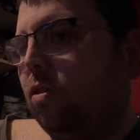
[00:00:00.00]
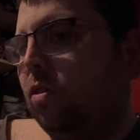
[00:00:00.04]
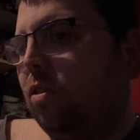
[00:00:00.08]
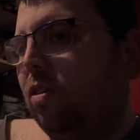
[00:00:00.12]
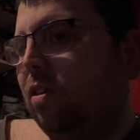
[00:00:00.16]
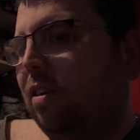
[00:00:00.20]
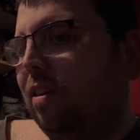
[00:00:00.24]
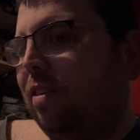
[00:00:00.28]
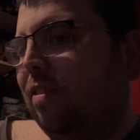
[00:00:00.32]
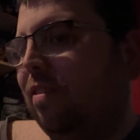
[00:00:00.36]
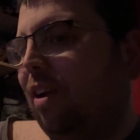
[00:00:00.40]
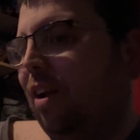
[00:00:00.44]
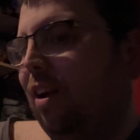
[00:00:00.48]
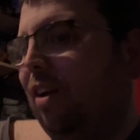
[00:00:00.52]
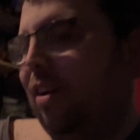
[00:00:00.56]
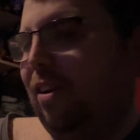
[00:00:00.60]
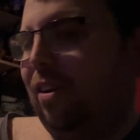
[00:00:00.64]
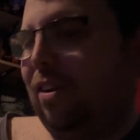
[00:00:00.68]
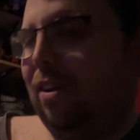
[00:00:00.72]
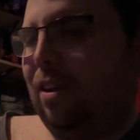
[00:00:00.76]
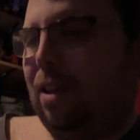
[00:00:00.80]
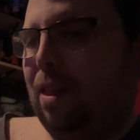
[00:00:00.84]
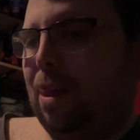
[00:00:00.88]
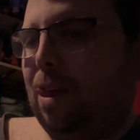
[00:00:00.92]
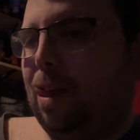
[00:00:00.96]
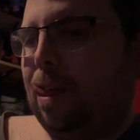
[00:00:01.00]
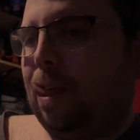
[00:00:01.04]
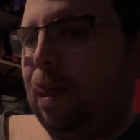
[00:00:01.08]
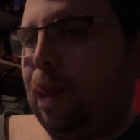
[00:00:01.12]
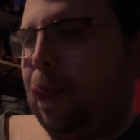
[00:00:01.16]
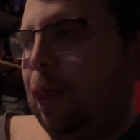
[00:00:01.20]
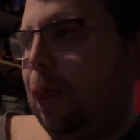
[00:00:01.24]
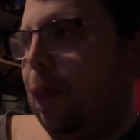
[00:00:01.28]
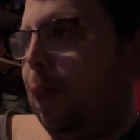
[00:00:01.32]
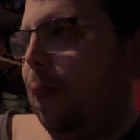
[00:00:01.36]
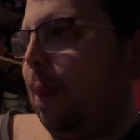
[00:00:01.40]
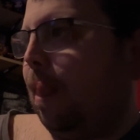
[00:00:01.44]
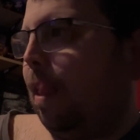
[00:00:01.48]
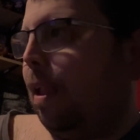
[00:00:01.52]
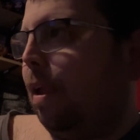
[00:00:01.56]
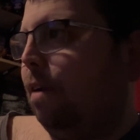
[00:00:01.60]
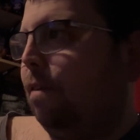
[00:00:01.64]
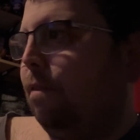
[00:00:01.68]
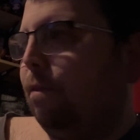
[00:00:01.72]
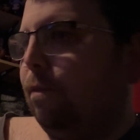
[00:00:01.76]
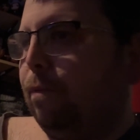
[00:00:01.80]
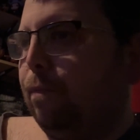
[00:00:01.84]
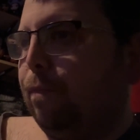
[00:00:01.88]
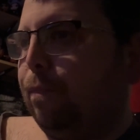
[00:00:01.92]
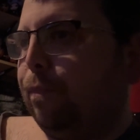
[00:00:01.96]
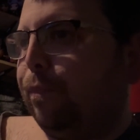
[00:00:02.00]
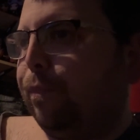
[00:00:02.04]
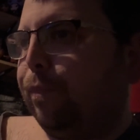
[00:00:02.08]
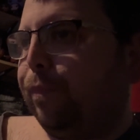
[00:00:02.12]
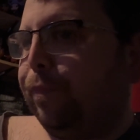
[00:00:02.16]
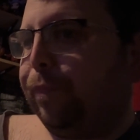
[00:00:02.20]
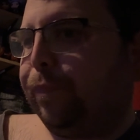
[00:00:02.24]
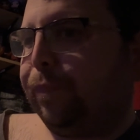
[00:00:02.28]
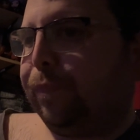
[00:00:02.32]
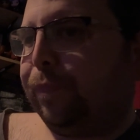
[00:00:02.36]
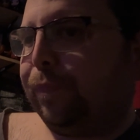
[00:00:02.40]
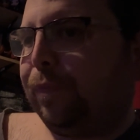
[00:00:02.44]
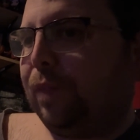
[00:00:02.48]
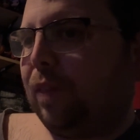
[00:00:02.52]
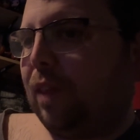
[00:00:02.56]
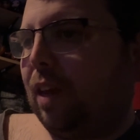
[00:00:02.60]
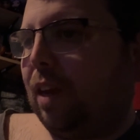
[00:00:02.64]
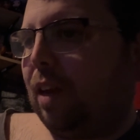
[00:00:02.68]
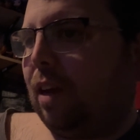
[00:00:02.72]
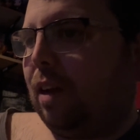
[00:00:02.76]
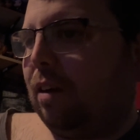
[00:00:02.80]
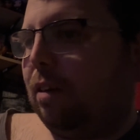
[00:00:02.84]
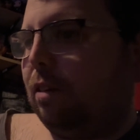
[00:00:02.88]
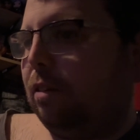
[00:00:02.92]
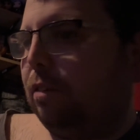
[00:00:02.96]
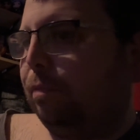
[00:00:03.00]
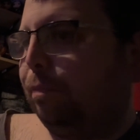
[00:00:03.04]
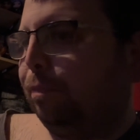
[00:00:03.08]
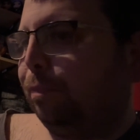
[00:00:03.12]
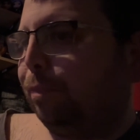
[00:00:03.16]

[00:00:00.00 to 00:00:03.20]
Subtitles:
Yeah. So you need a goose house,